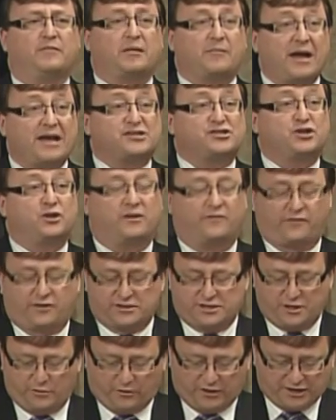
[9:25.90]
McMaster
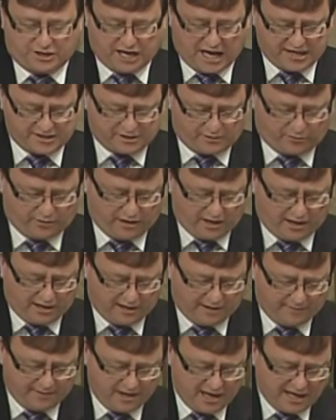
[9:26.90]
University, which has
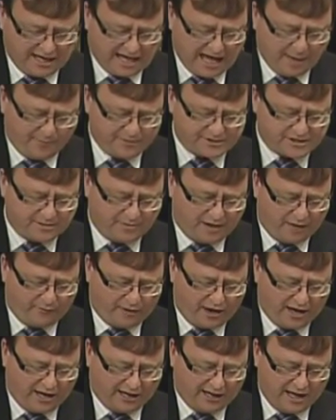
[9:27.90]
a campus in my
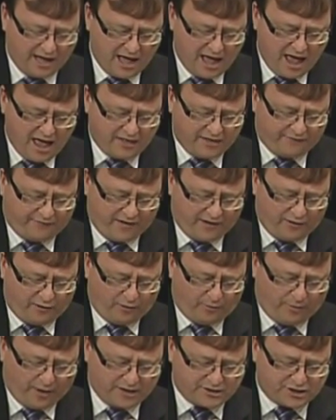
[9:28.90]
riding. The
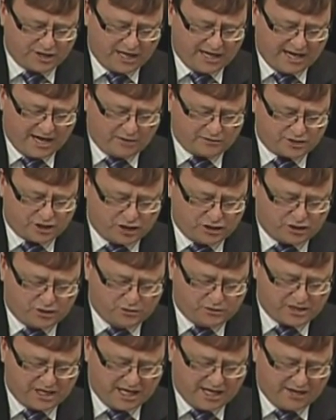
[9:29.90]
federal budget announced on
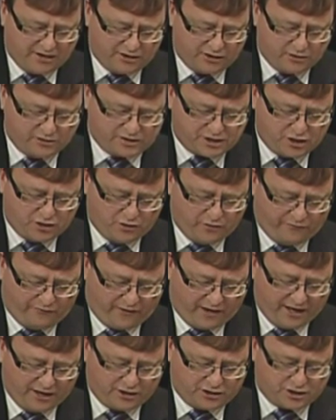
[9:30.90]
Tuesday introduced new
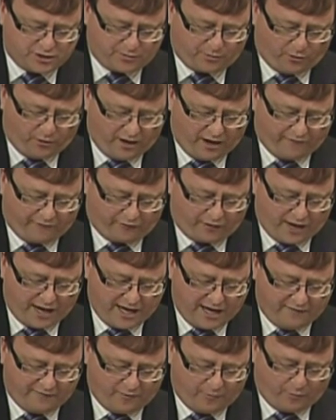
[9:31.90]
funding to support a
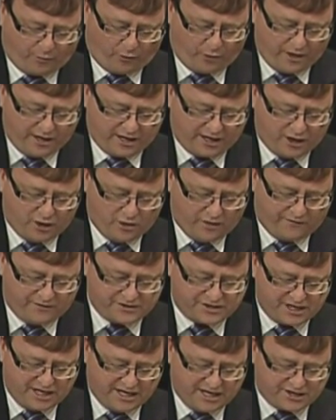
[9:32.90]
variety of important
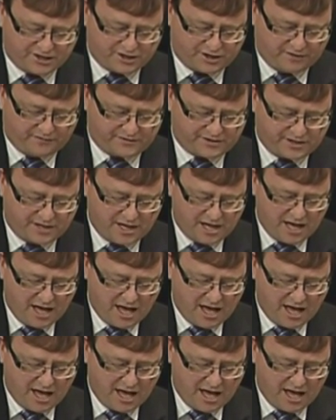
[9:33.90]
university initiatives.